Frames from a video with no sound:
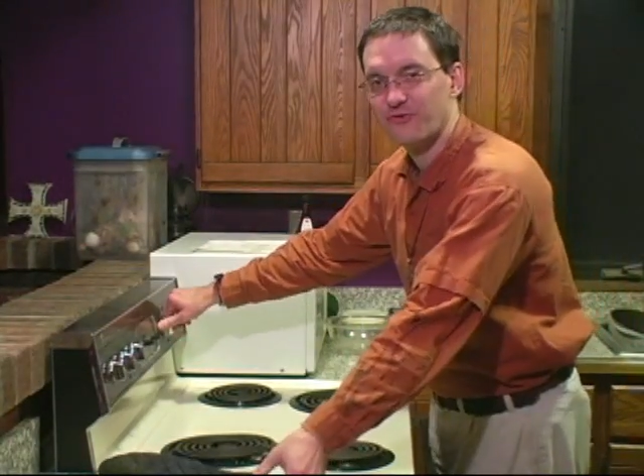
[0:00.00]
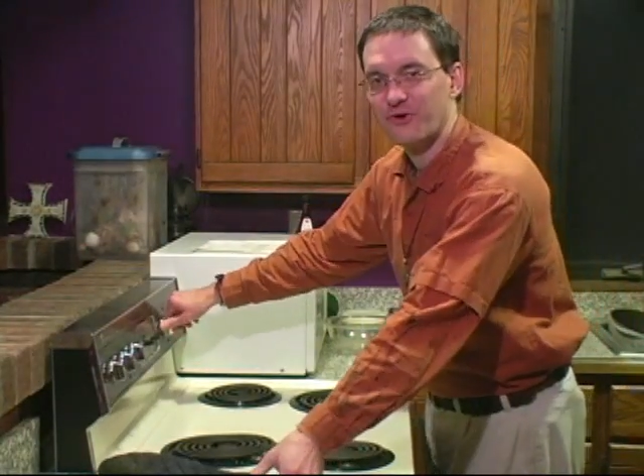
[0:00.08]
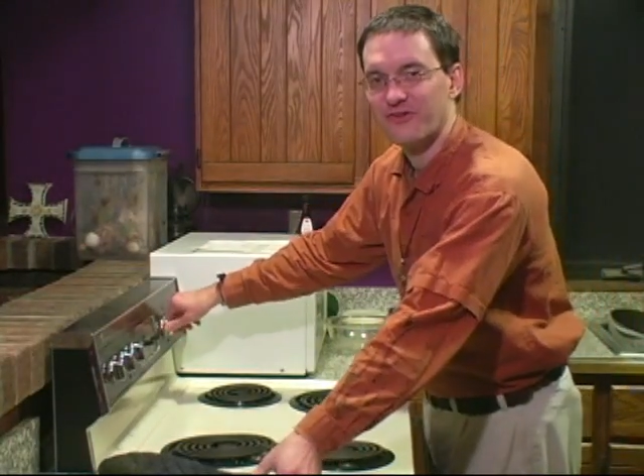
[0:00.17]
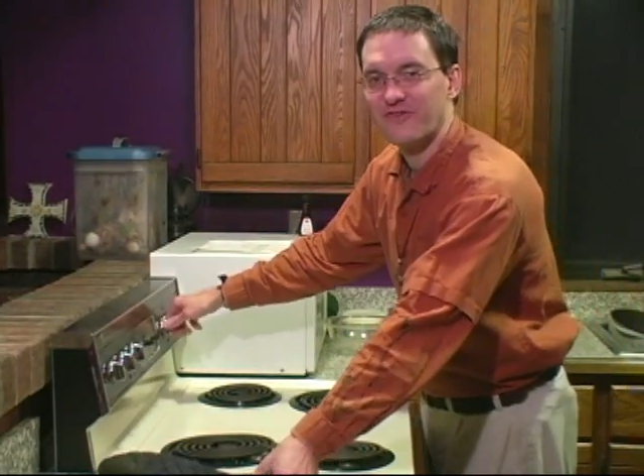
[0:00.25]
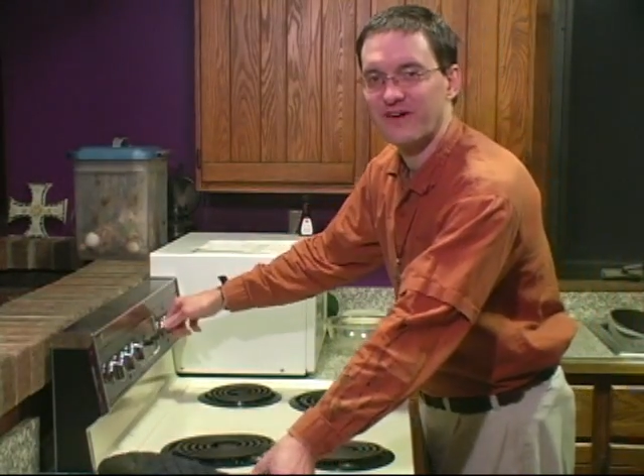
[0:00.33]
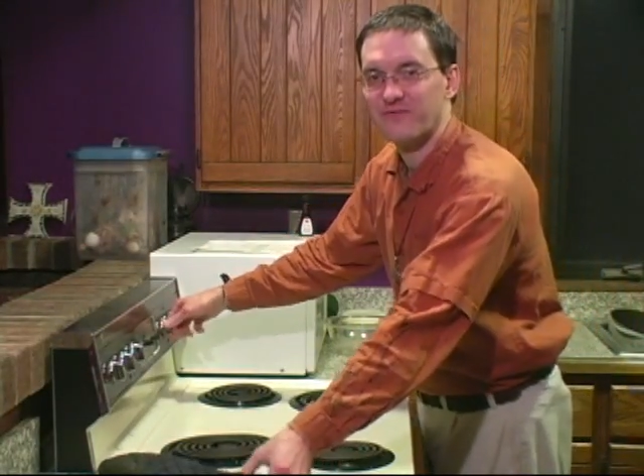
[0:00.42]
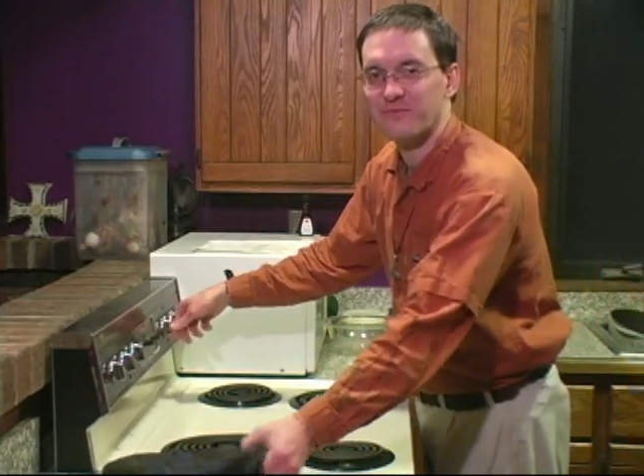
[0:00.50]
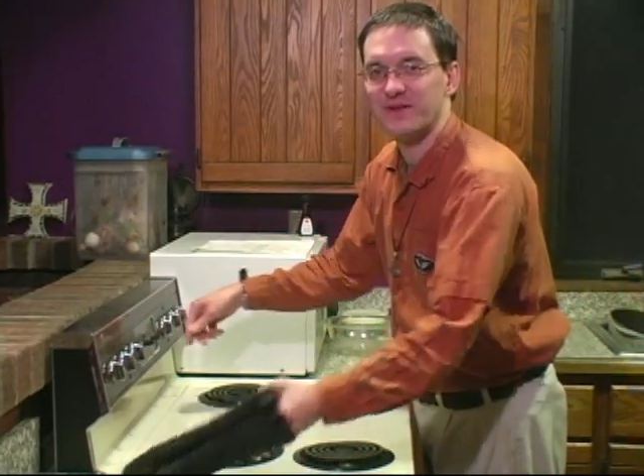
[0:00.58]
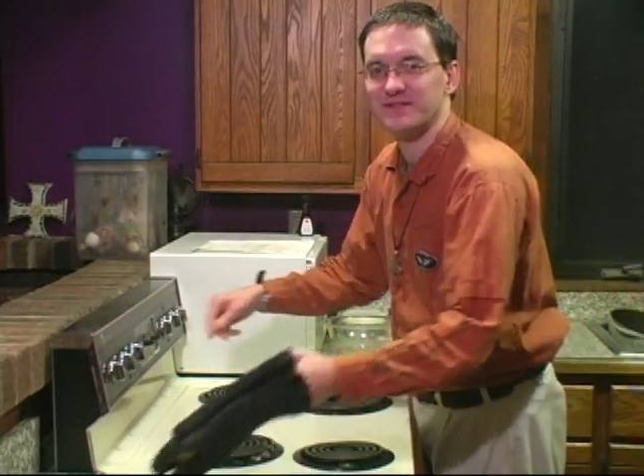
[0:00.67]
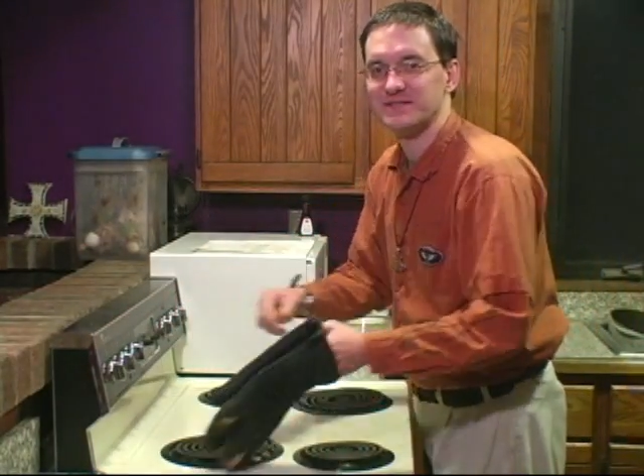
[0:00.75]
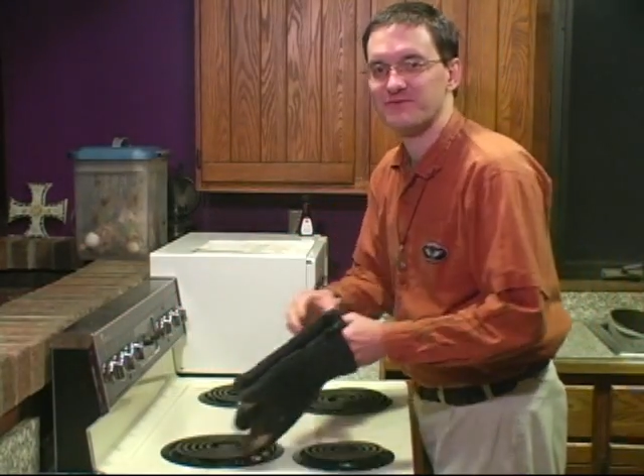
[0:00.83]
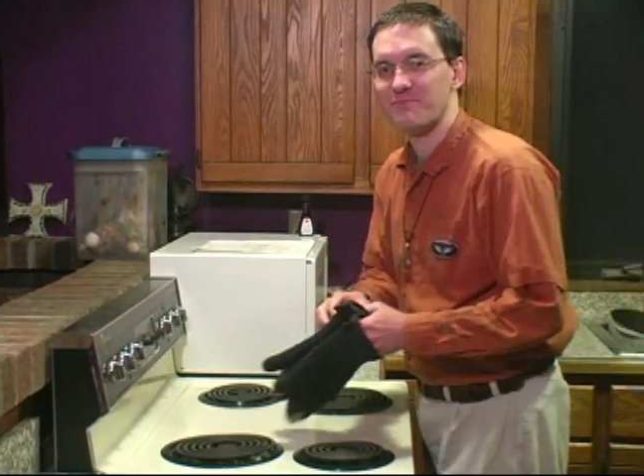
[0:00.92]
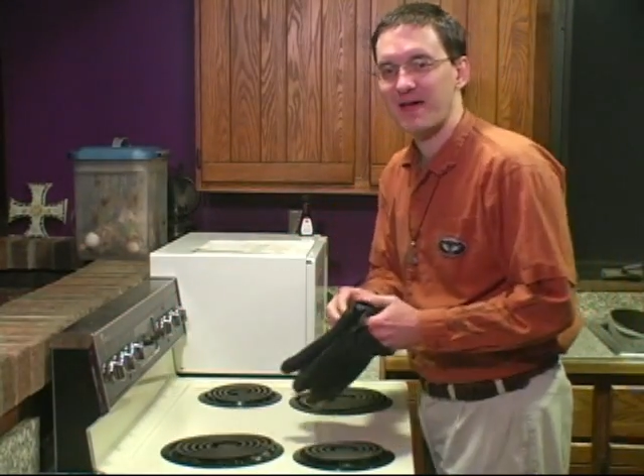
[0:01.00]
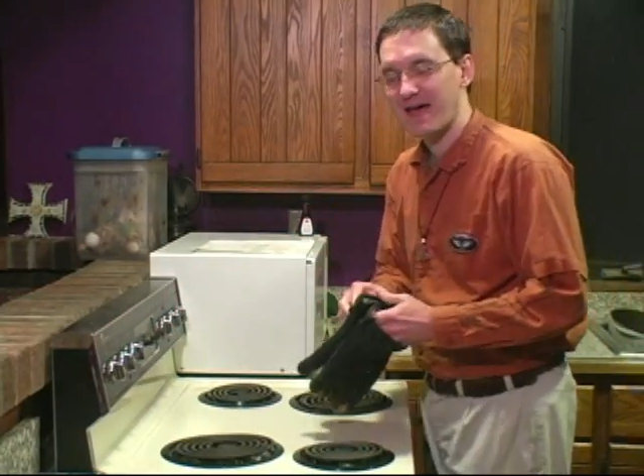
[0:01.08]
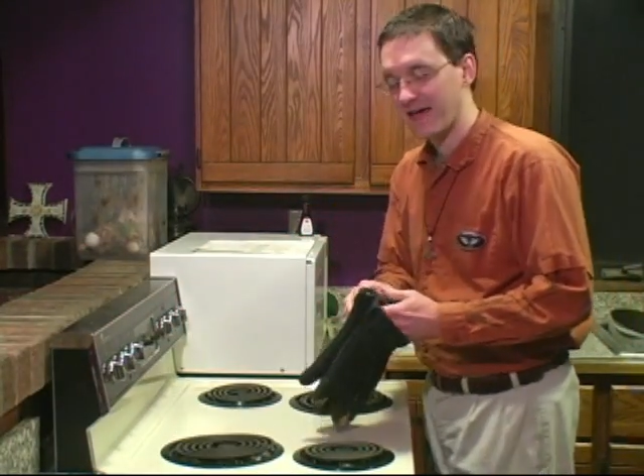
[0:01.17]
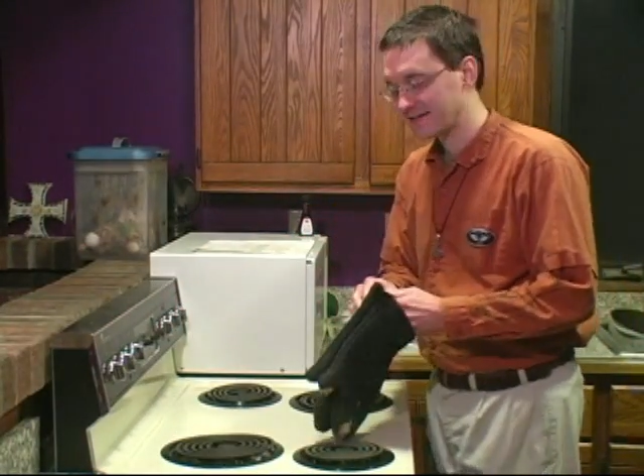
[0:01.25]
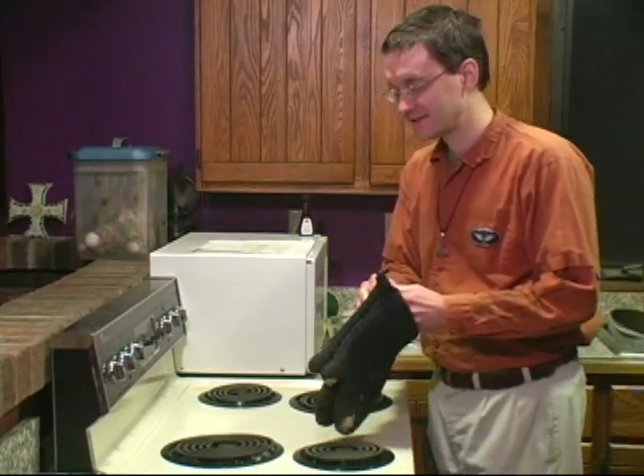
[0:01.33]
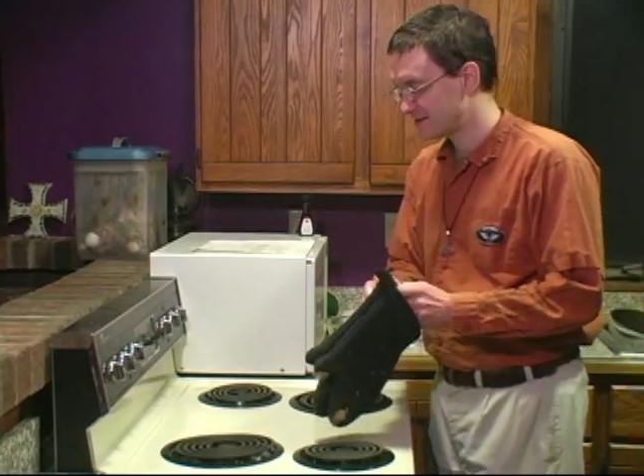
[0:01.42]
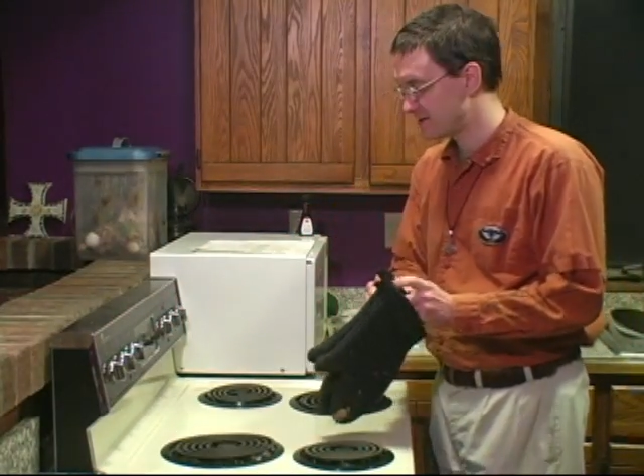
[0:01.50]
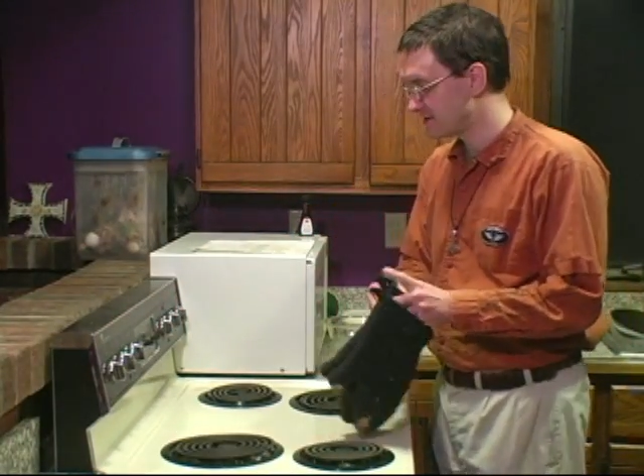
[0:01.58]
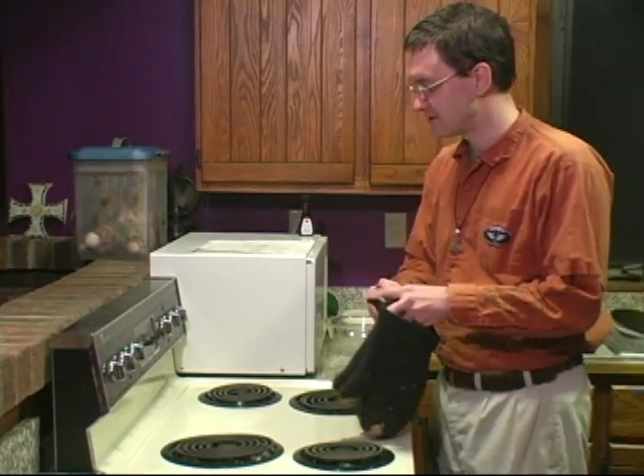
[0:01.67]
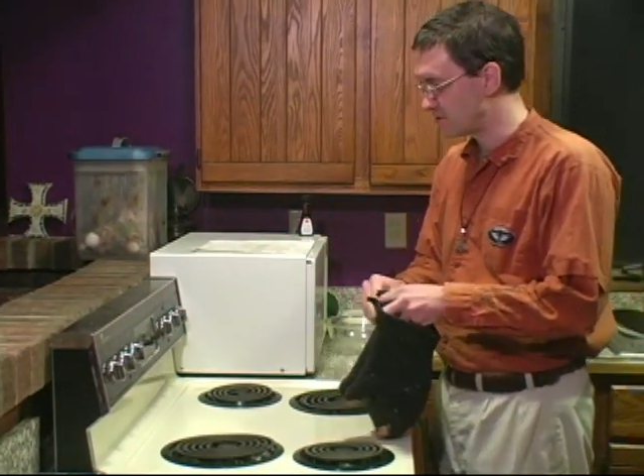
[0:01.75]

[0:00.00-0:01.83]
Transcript: 45 minutes have passed,